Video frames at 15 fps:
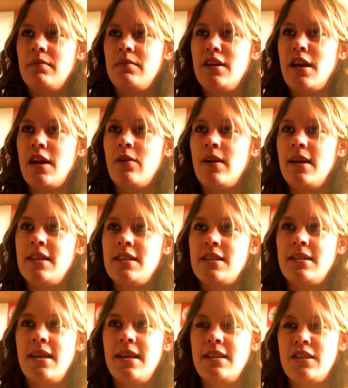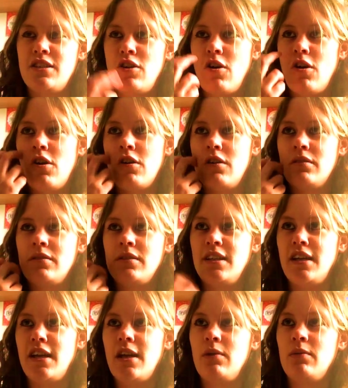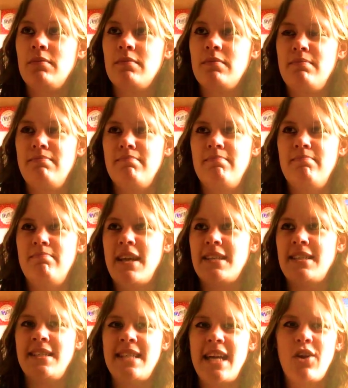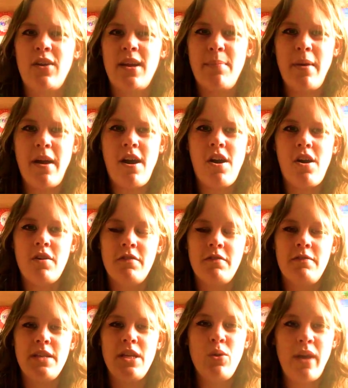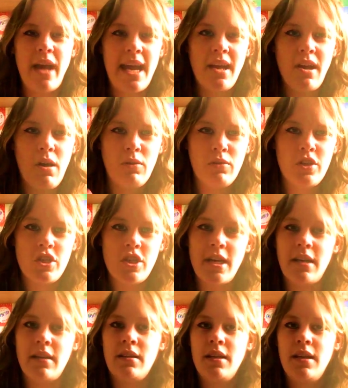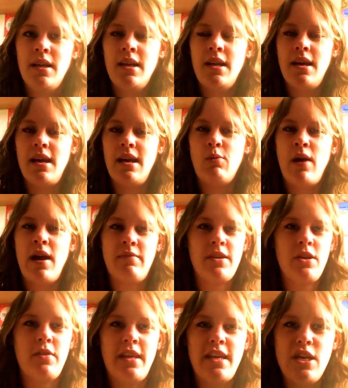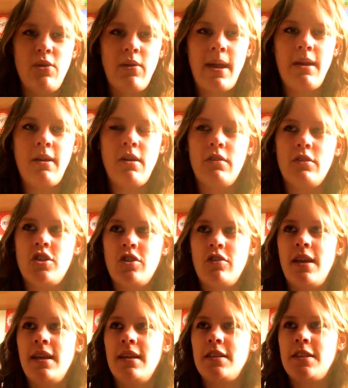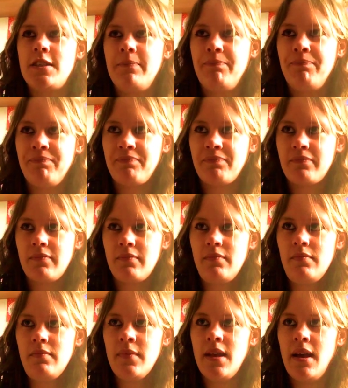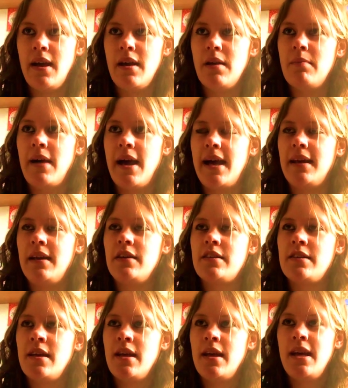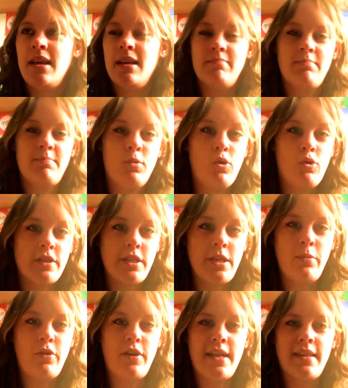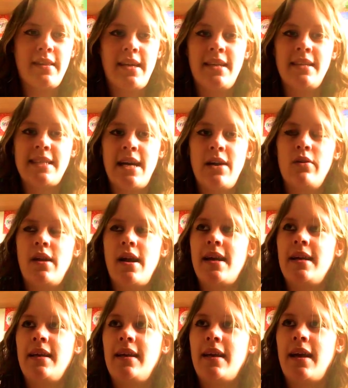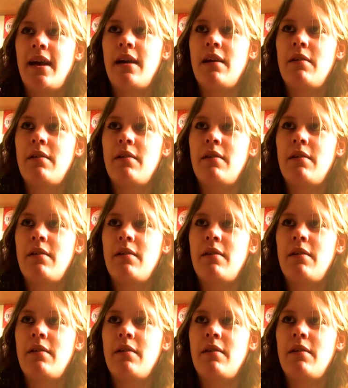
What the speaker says: you know, it's not, you know, necessarily part of UK culture, and whatever you think UK culture is. And also pointing things out like,